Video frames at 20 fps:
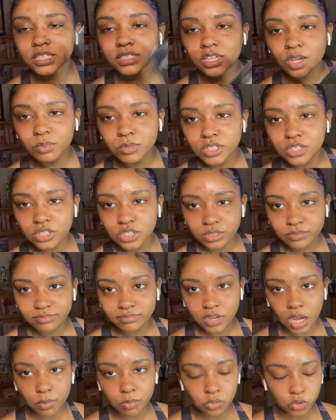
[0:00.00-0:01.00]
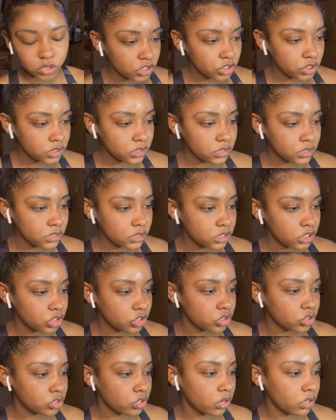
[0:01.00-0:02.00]
how much I poured just to get us
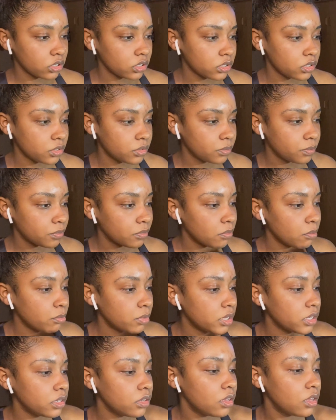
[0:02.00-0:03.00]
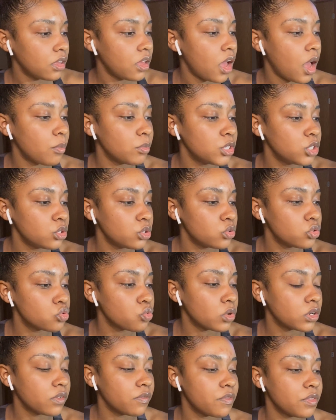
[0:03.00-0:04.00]
started. But I'm gonna use
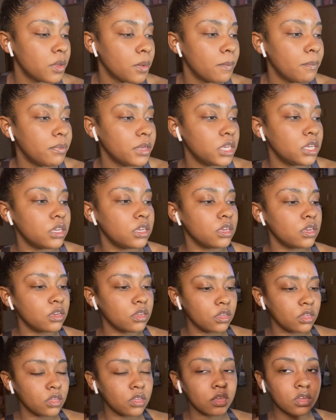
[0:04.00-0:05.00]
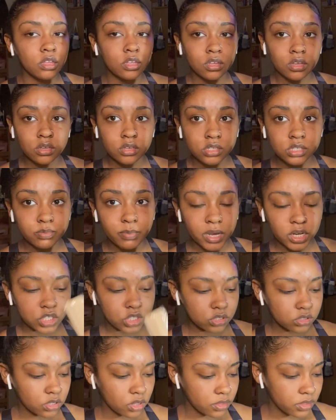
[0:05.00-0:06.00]
one of the big
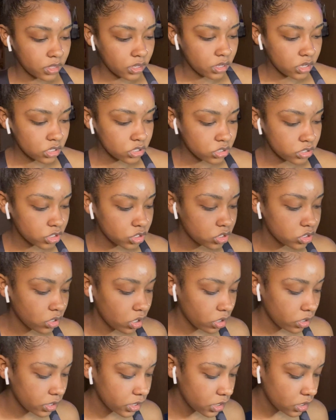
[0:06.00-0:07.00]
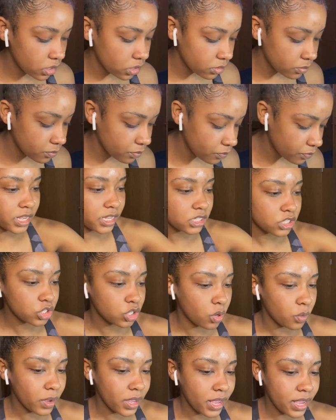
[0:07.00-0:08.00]
spatula thingies to stir it. Let's
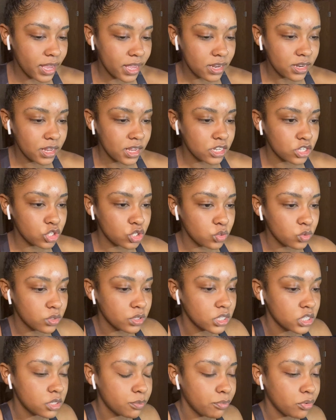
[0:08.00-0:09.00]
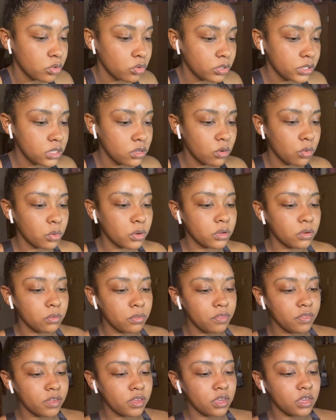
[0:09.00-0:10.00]
go ahead and do this pre-oil
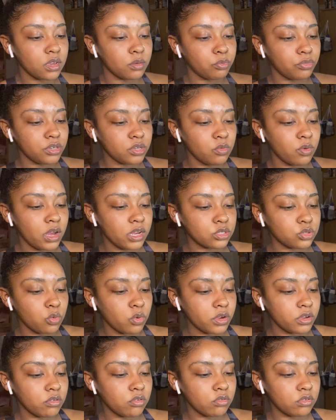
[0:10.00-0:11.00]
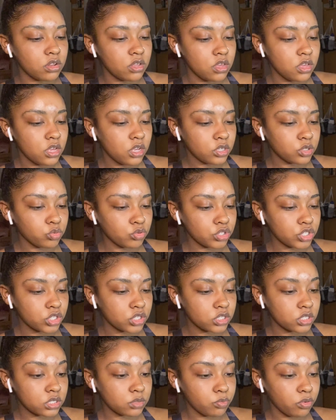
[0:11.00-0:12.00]
thing, pre-wax oil. So we're just
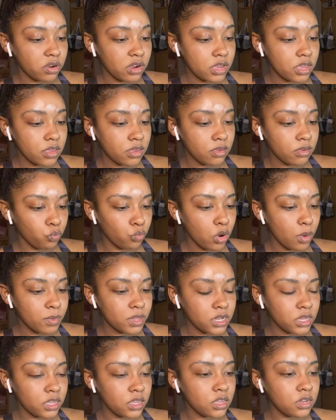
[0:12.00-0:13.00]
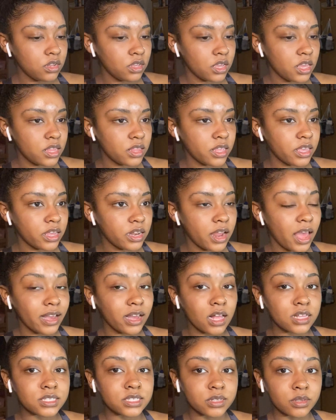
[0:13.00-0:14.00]
gonna spray it, rub it in, and then I
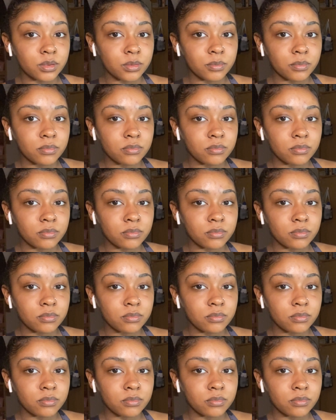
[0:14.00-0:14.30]
got some